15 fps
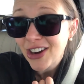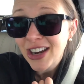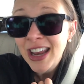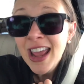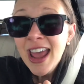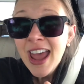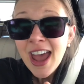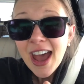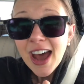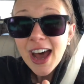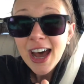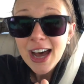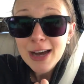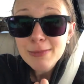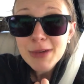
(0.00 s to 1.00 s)
And
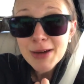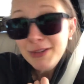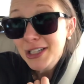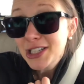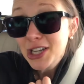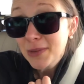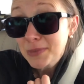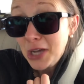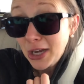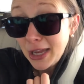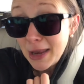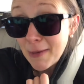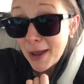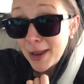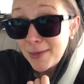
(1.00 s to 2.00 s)
I'm going to stop
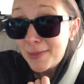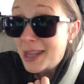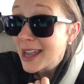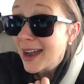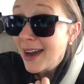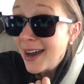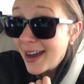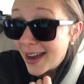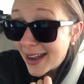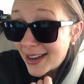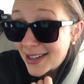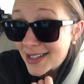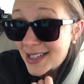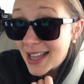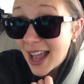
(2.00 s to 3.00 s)
talking about it
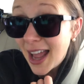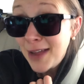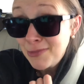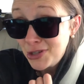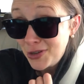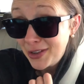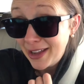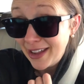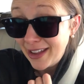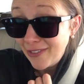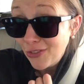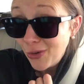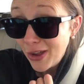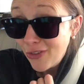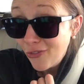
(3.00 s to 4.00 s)
because I'm doing a
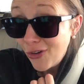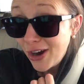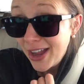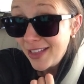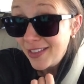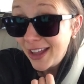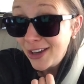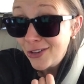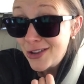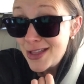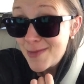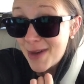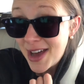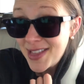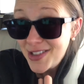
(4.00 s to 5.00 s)
giveaway for it later in the
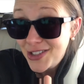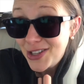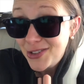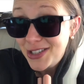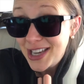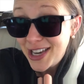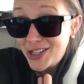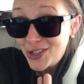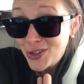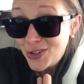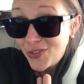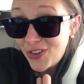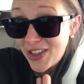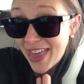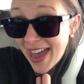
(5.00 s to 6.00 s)
month. So stay tuned
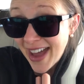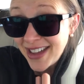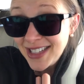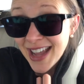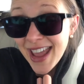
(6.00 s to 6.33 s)
for that.